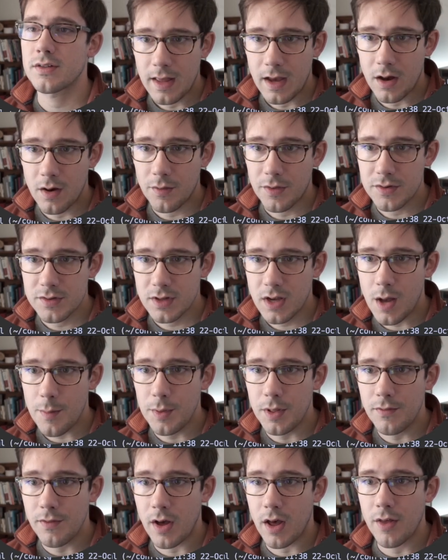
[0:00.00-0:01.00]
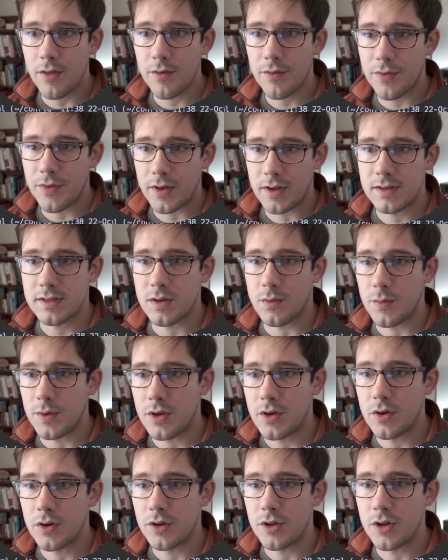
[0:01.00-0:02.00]
Now there's a couple of other things that we
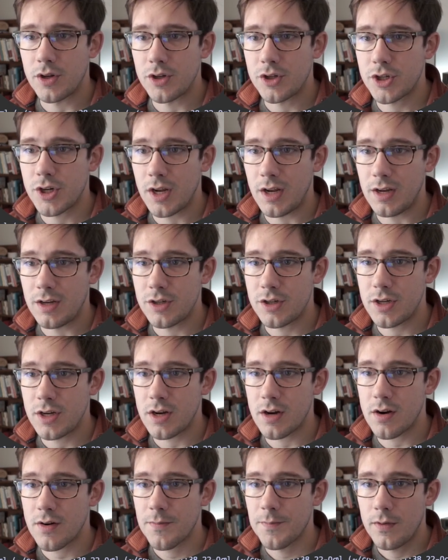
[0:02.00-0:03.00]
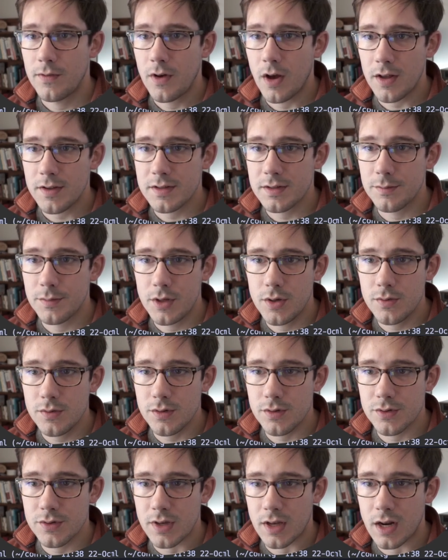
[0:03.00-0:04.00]
could change here. We've got some
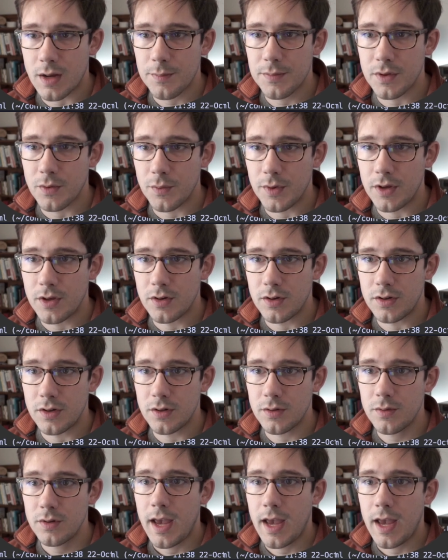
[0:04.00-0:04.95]
user setup that we could do.